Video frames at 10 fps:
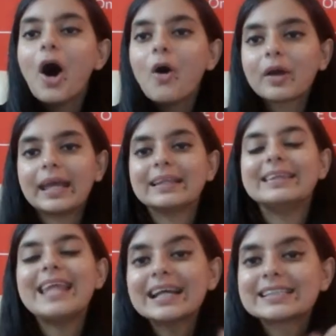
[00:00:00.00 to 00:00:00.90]
Okay,
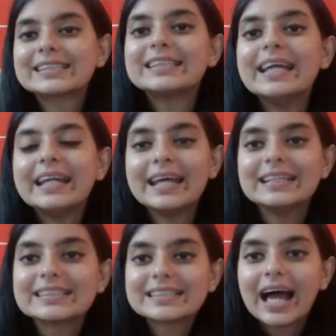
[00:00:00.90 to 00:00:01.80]
next scene
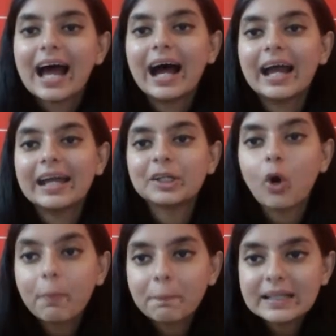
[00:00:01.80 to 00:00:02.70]
is, it
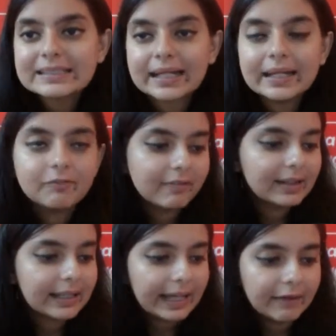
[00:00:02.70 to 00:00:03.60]
opens in,
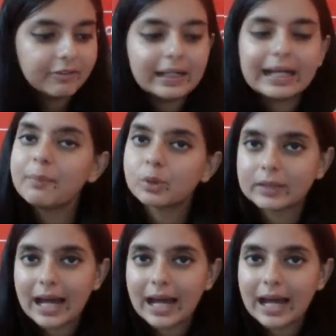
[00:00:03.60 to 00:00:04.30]
we'll come to